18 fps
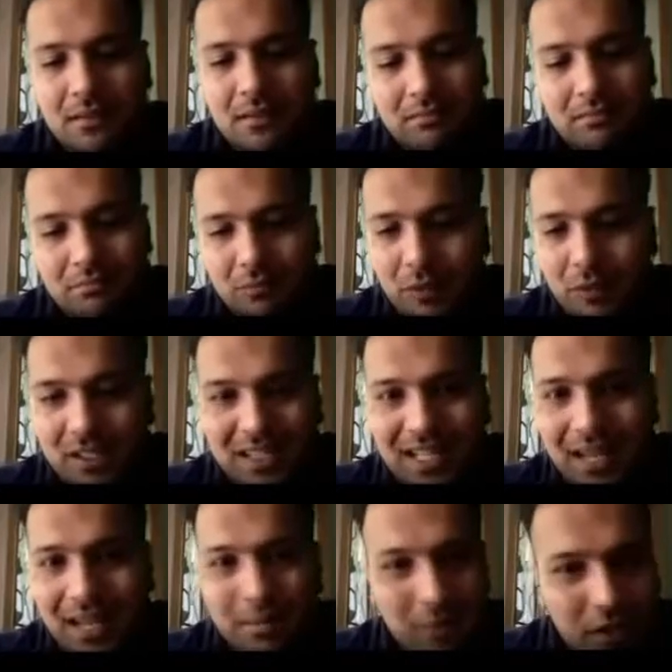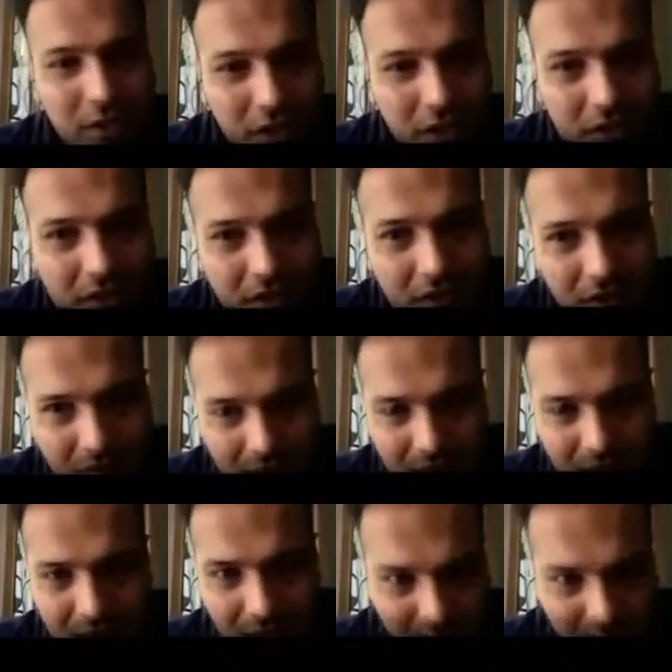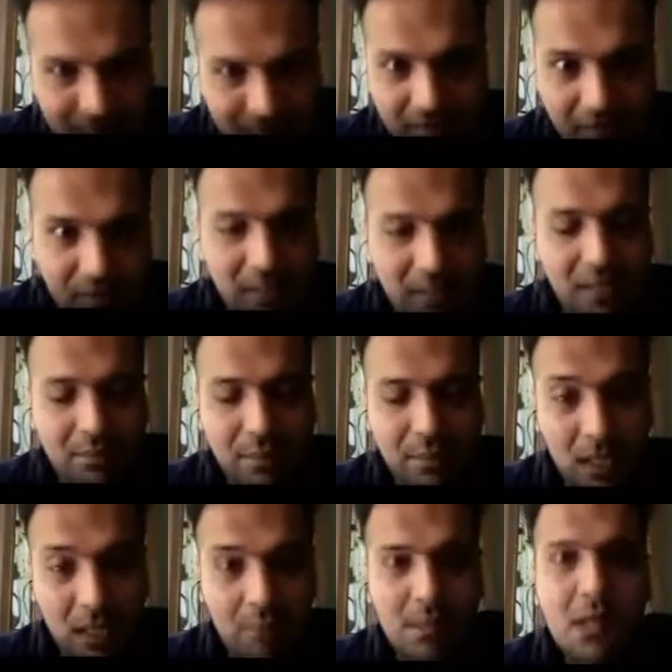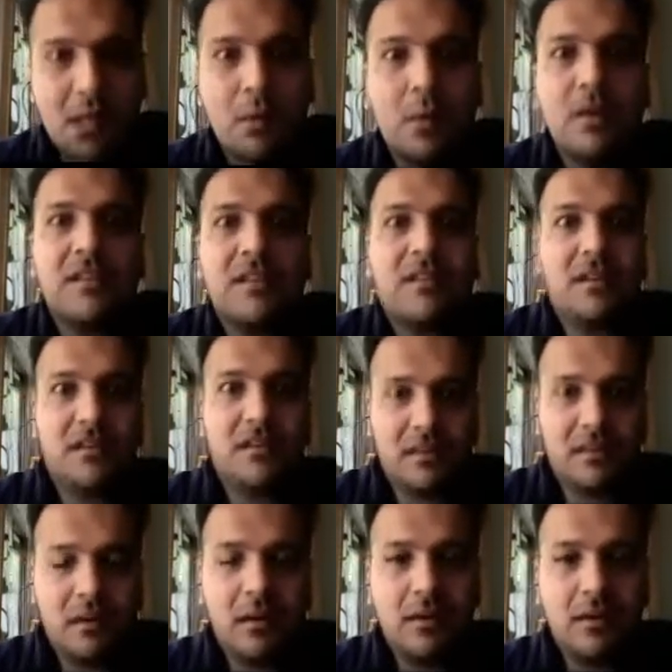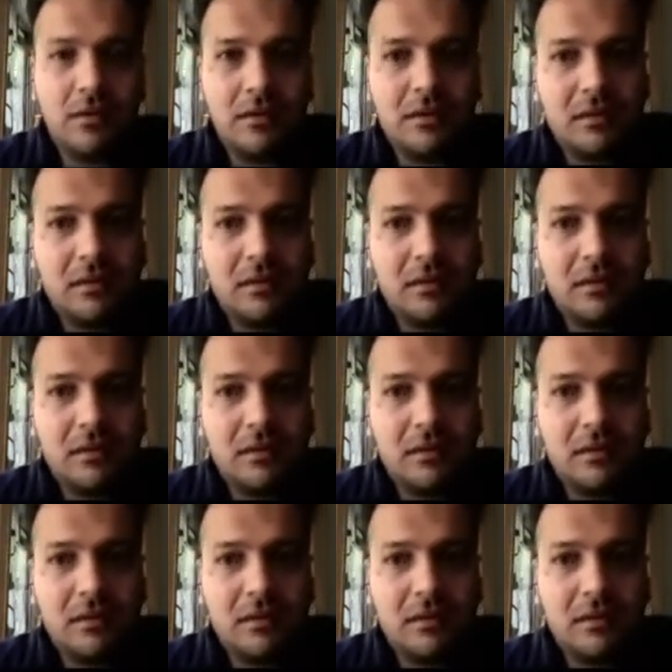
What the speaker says: with climate change, it's really becoming worst case scenarios.